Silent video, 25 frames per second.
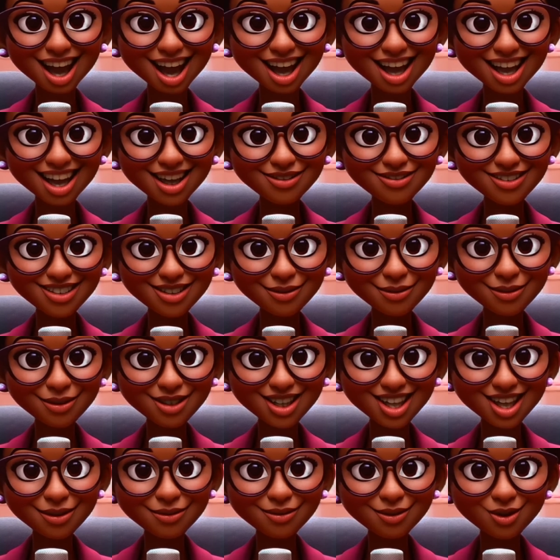I have
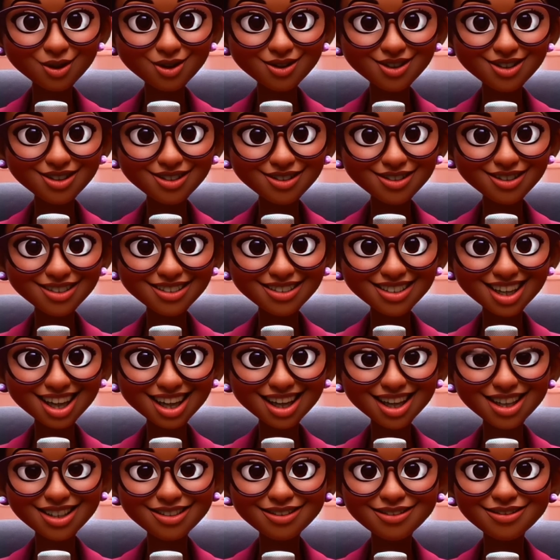something important to
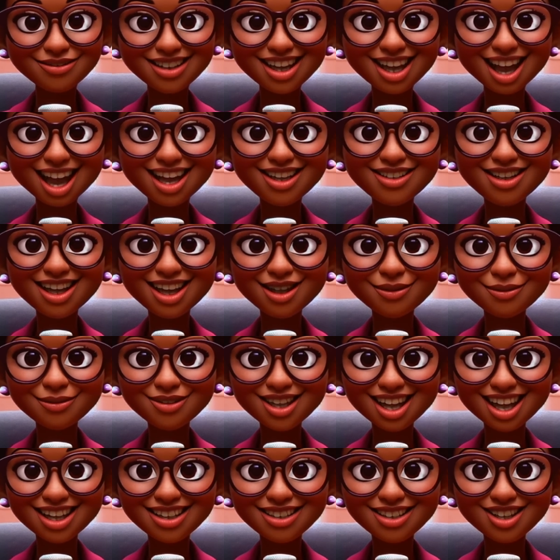say, and I am
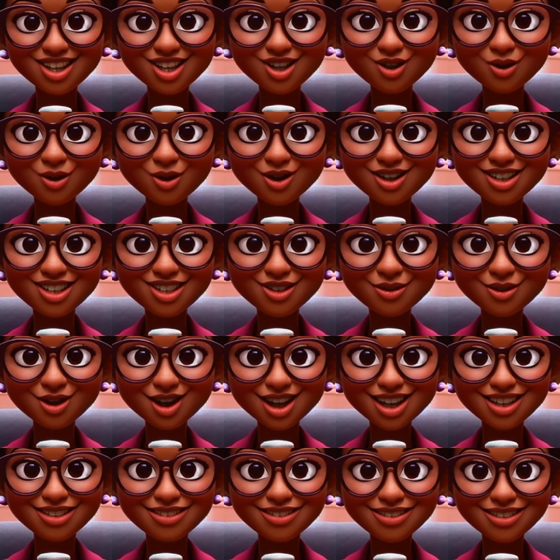telling you what is
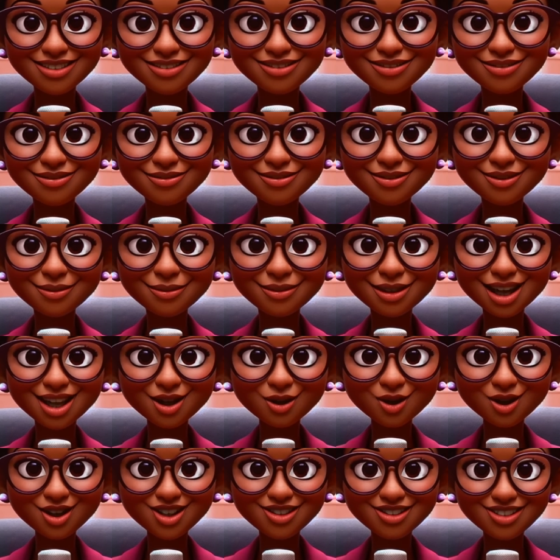right.
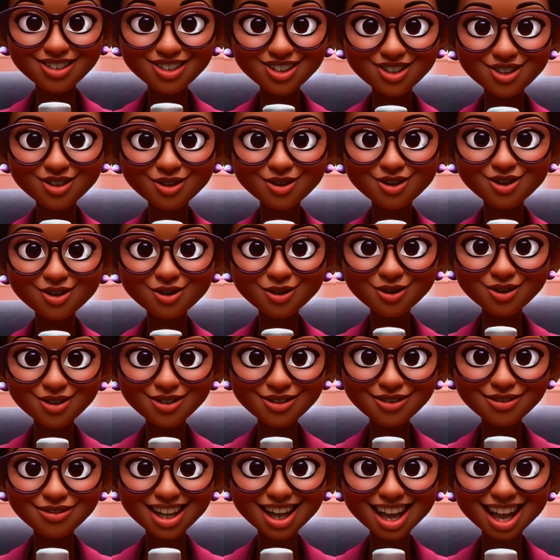My words are true,
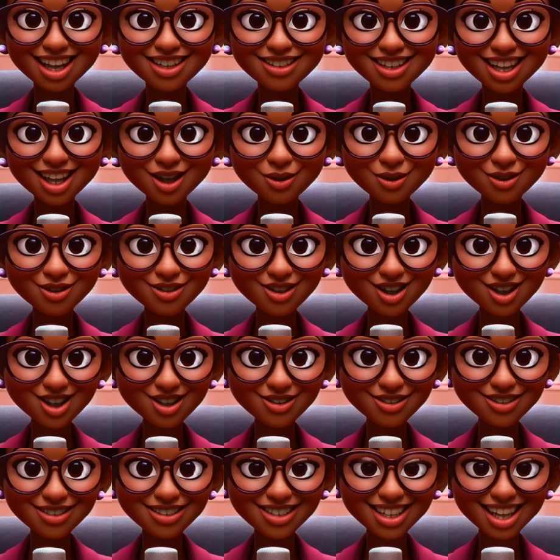and I will
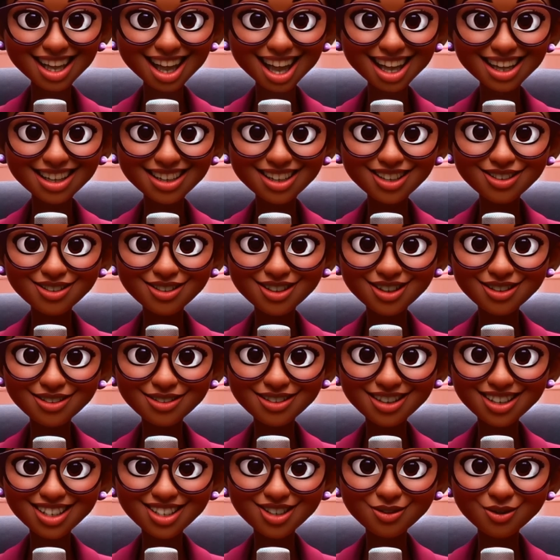not say anything
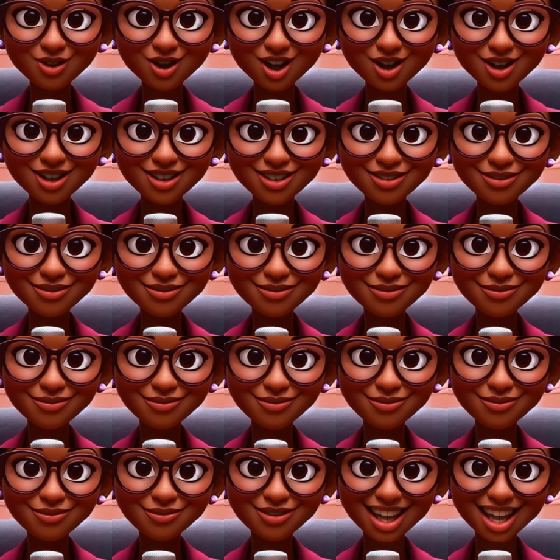that is wrong.
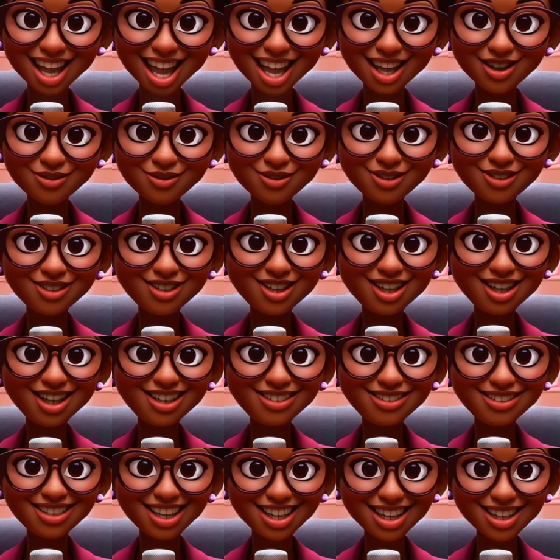Everything
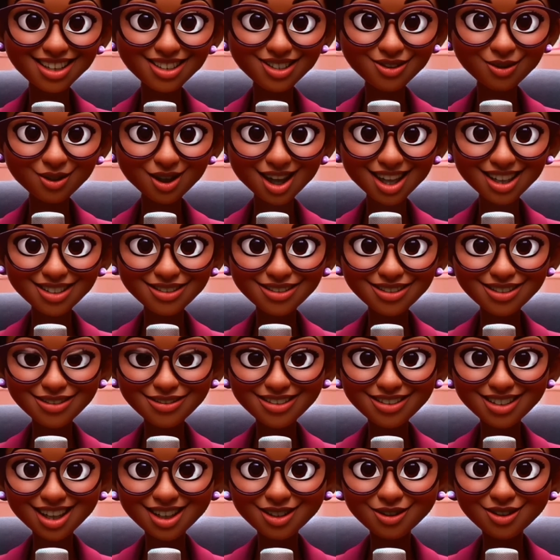I say is right.
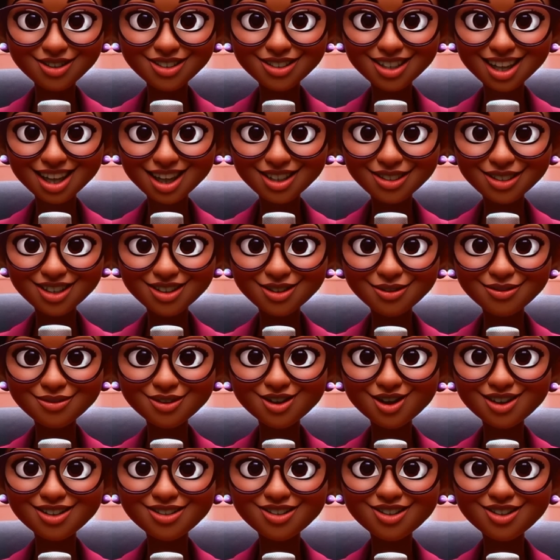There is nothing
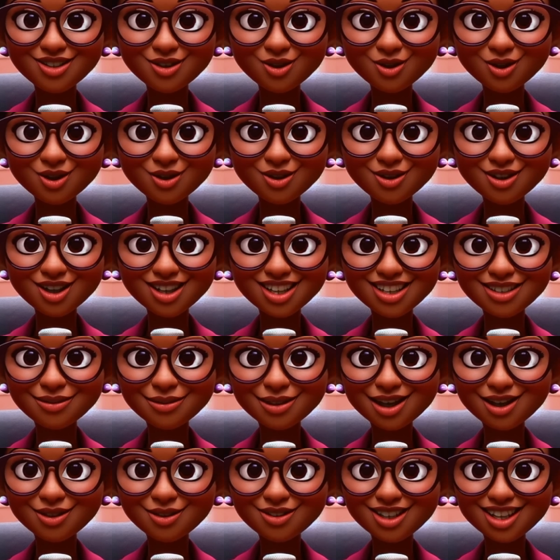false or crooked
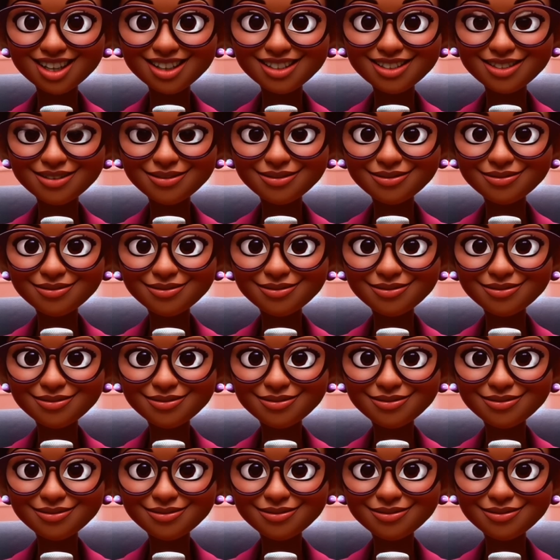about it.